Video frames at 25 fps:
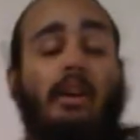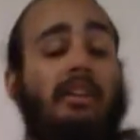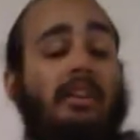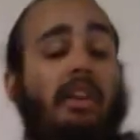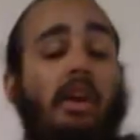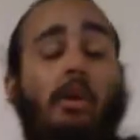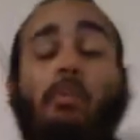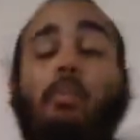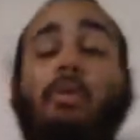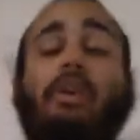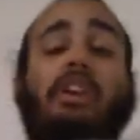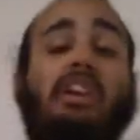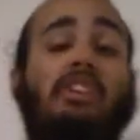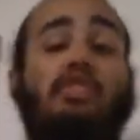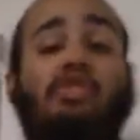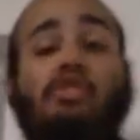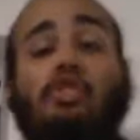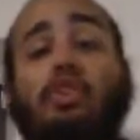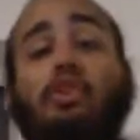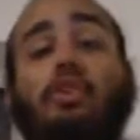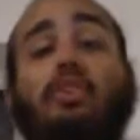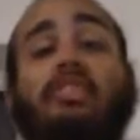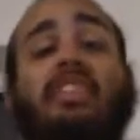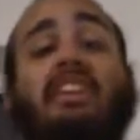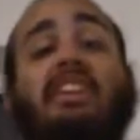that went
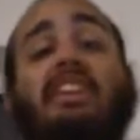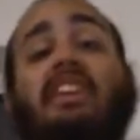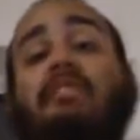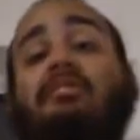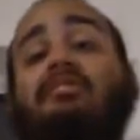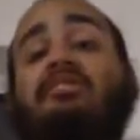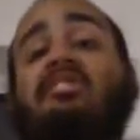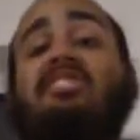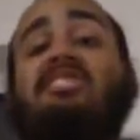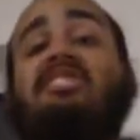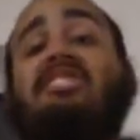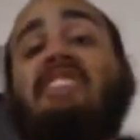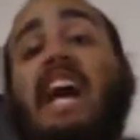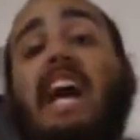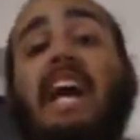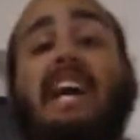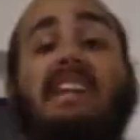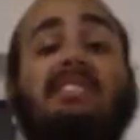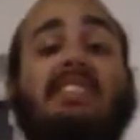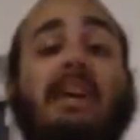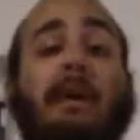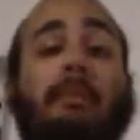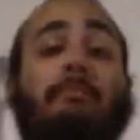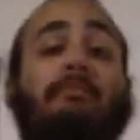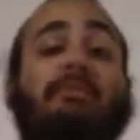into the different
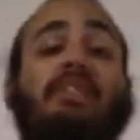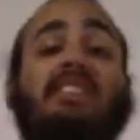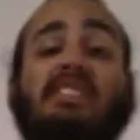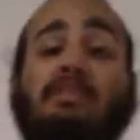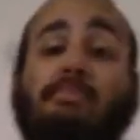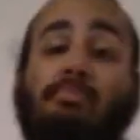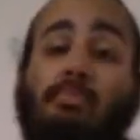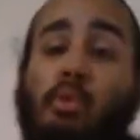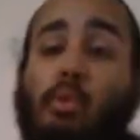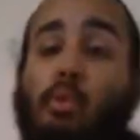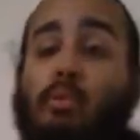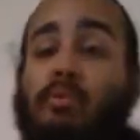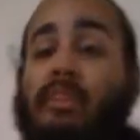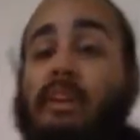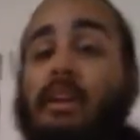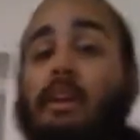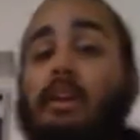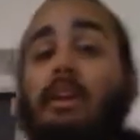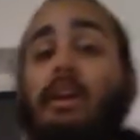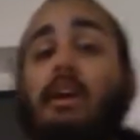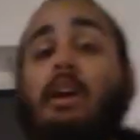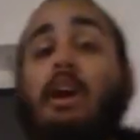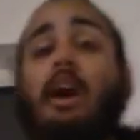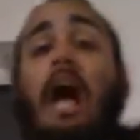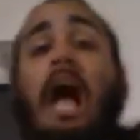science and
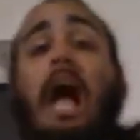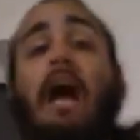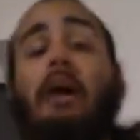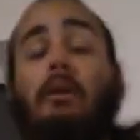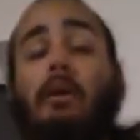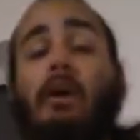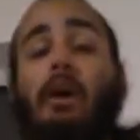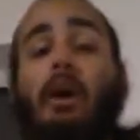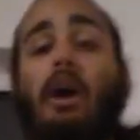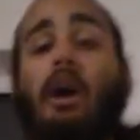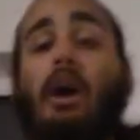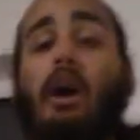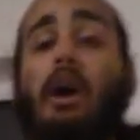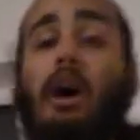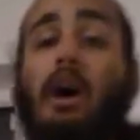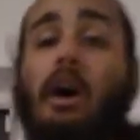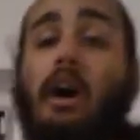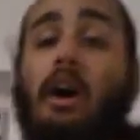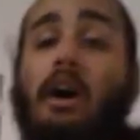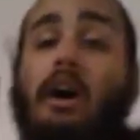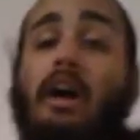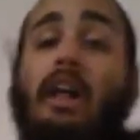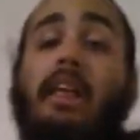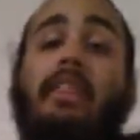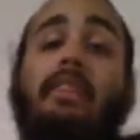disproving
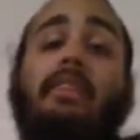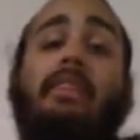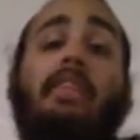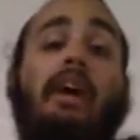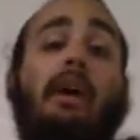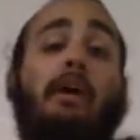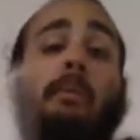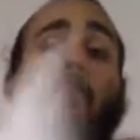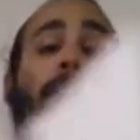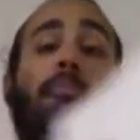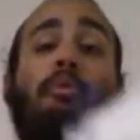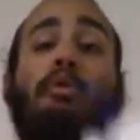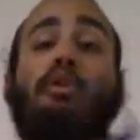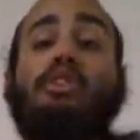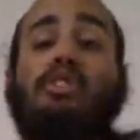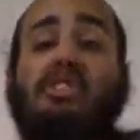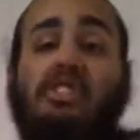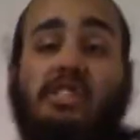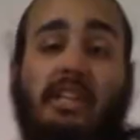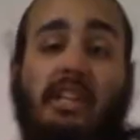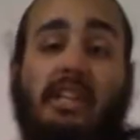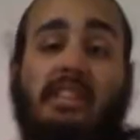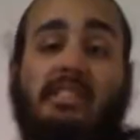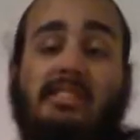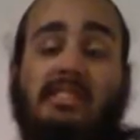their
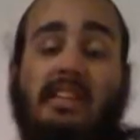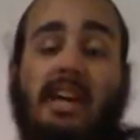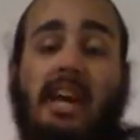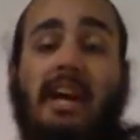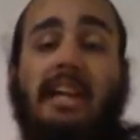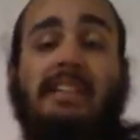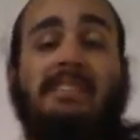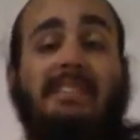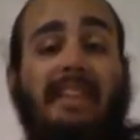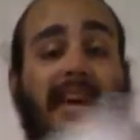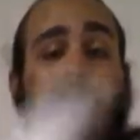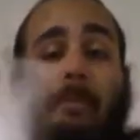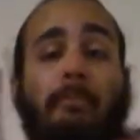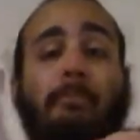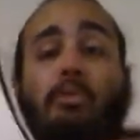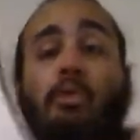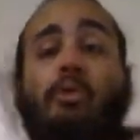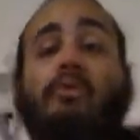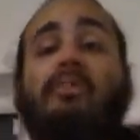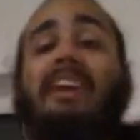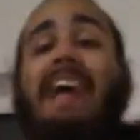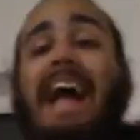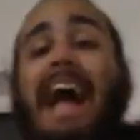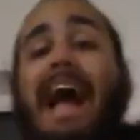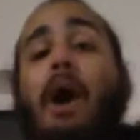bullshit science and
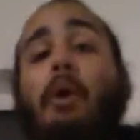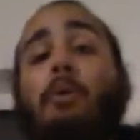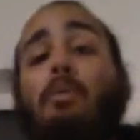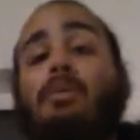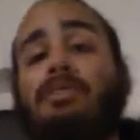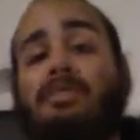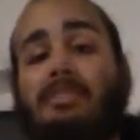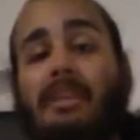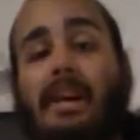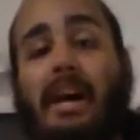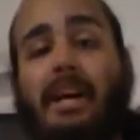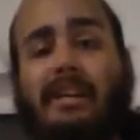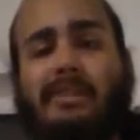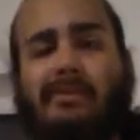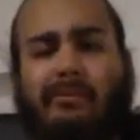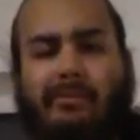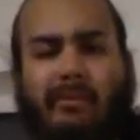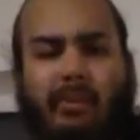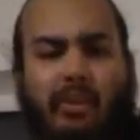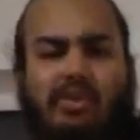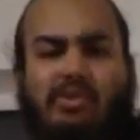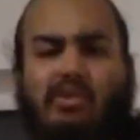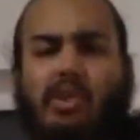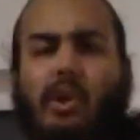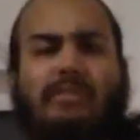proving our science.
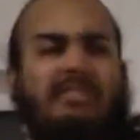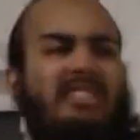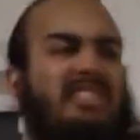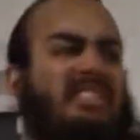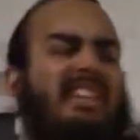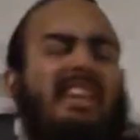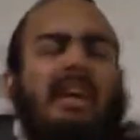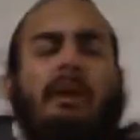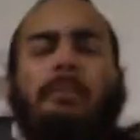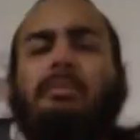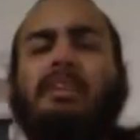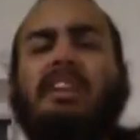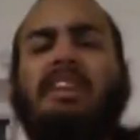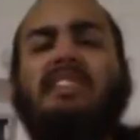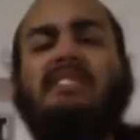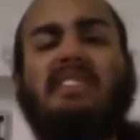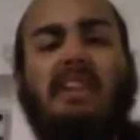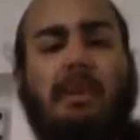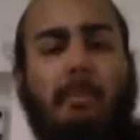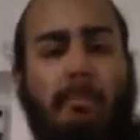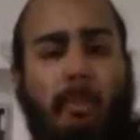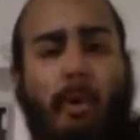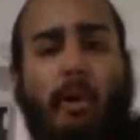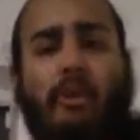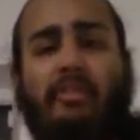First off, this nigga believes
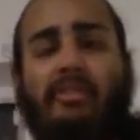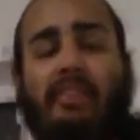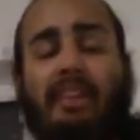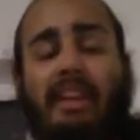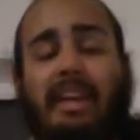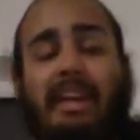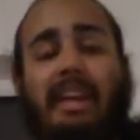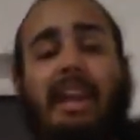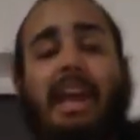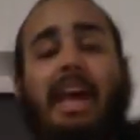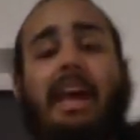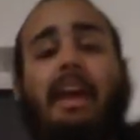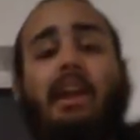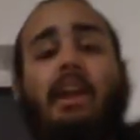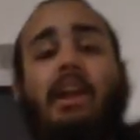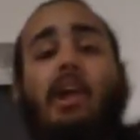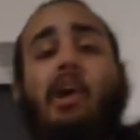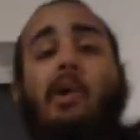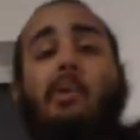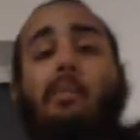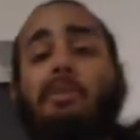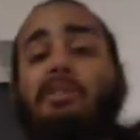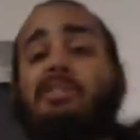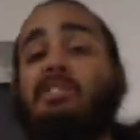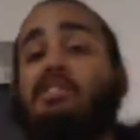in the Bartholin gland,
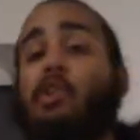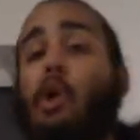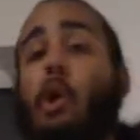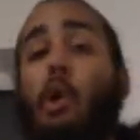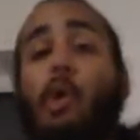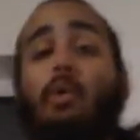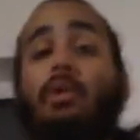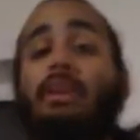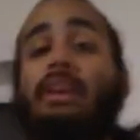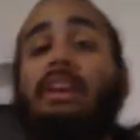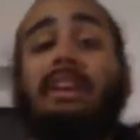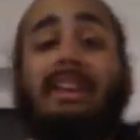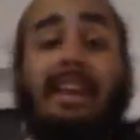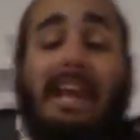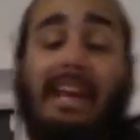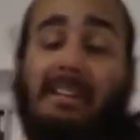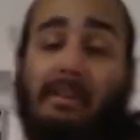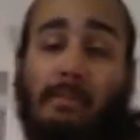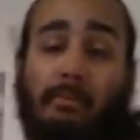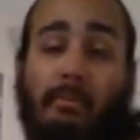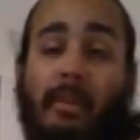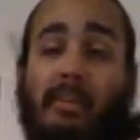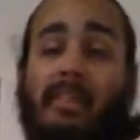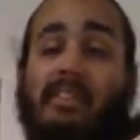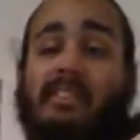which is only,
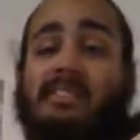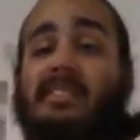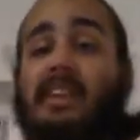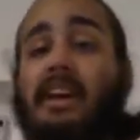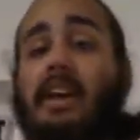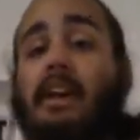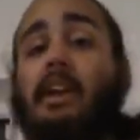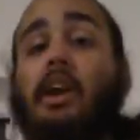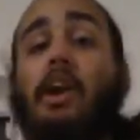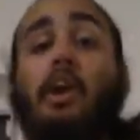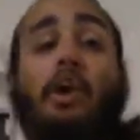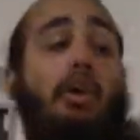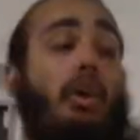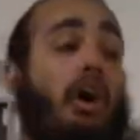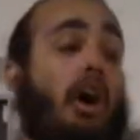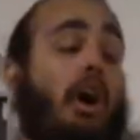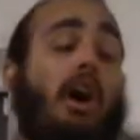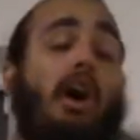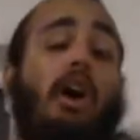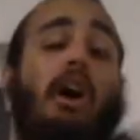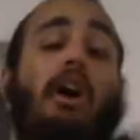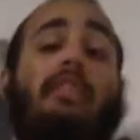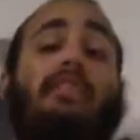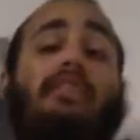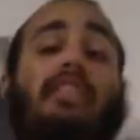like the brother said,
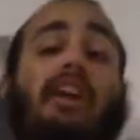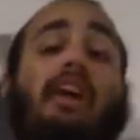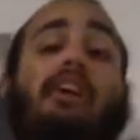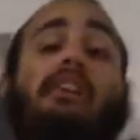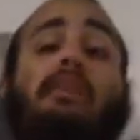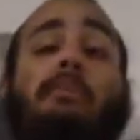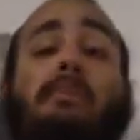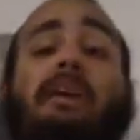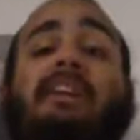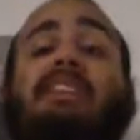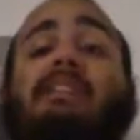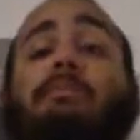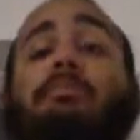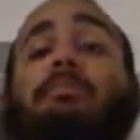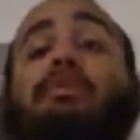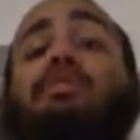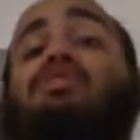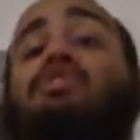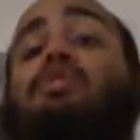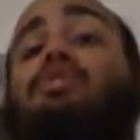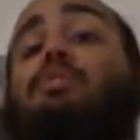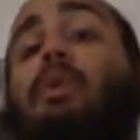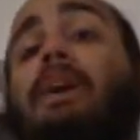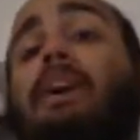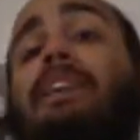there to make the
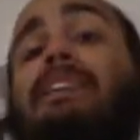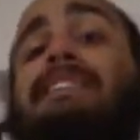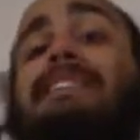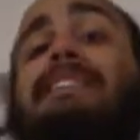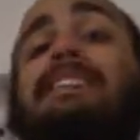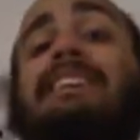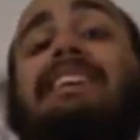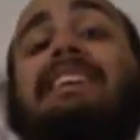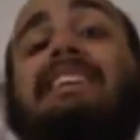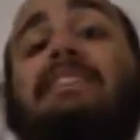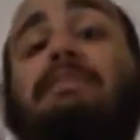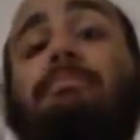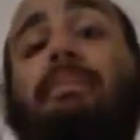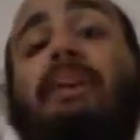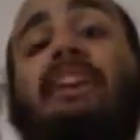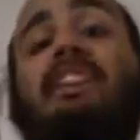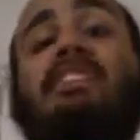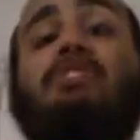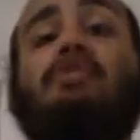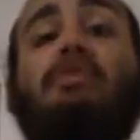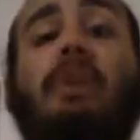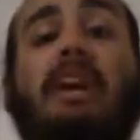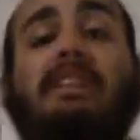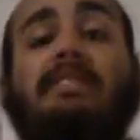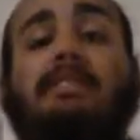pussy wet and to ease
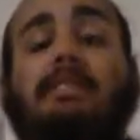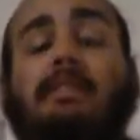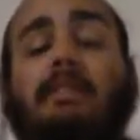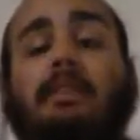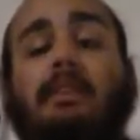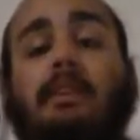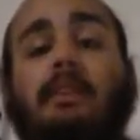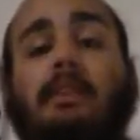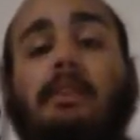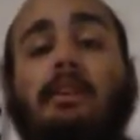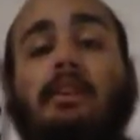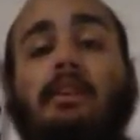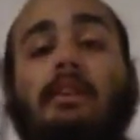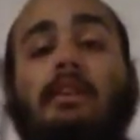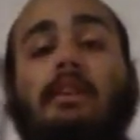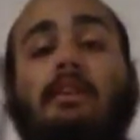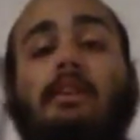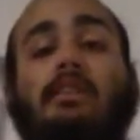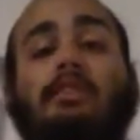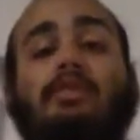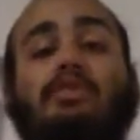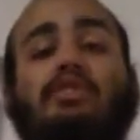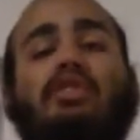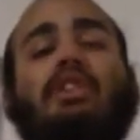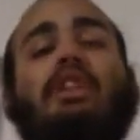penetration.
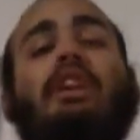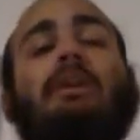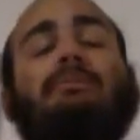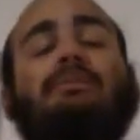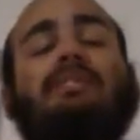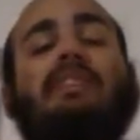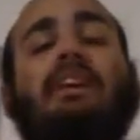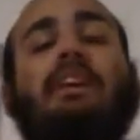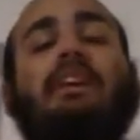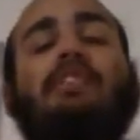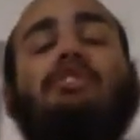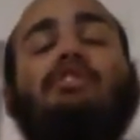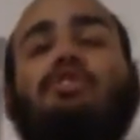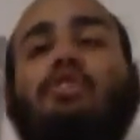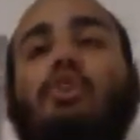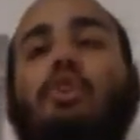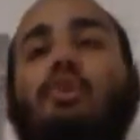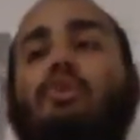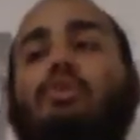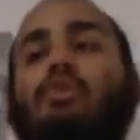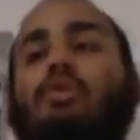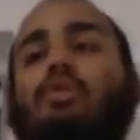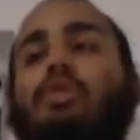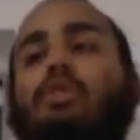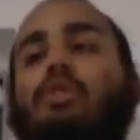You see what I'm saying?
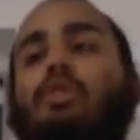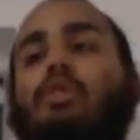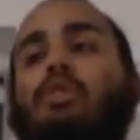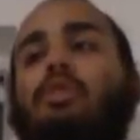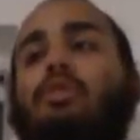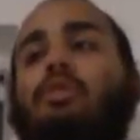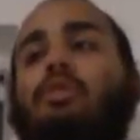So